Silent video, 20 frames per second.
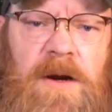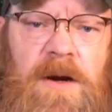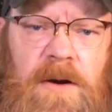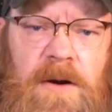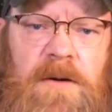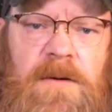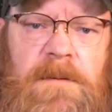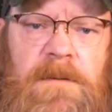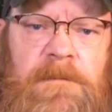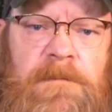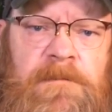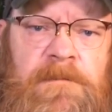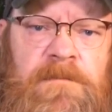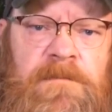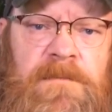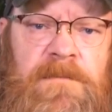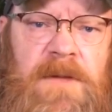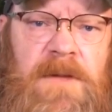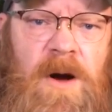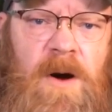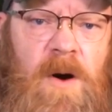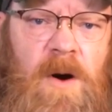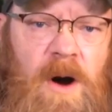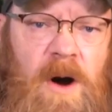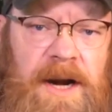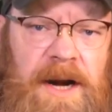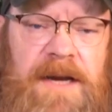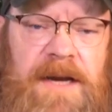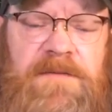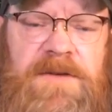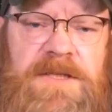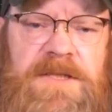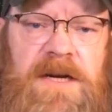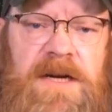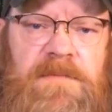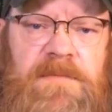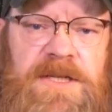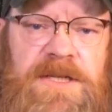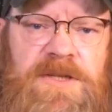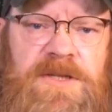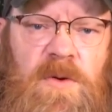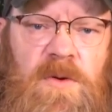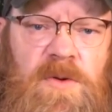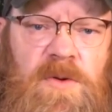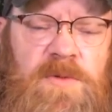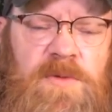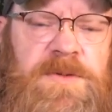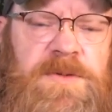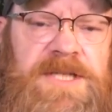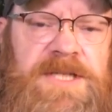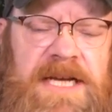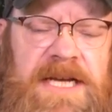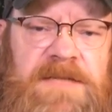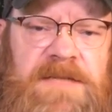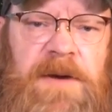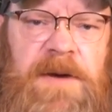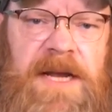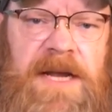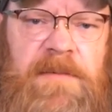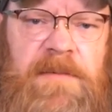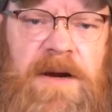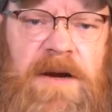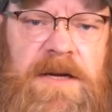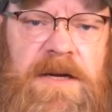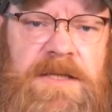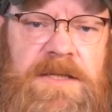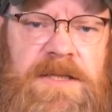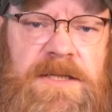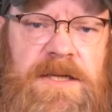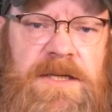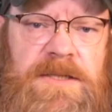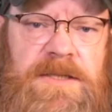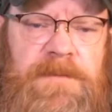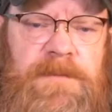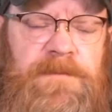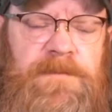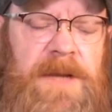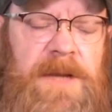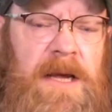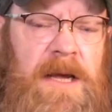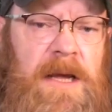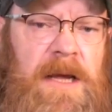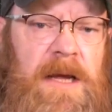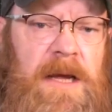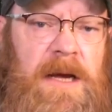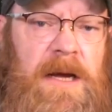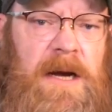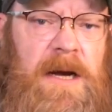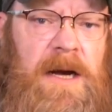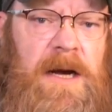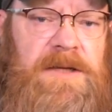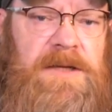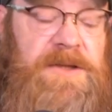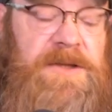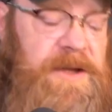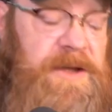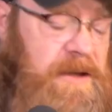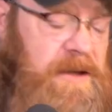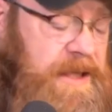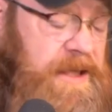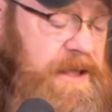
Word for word: marker uh, on it if it's going to be sold or possessed by an American citizen. Uh, so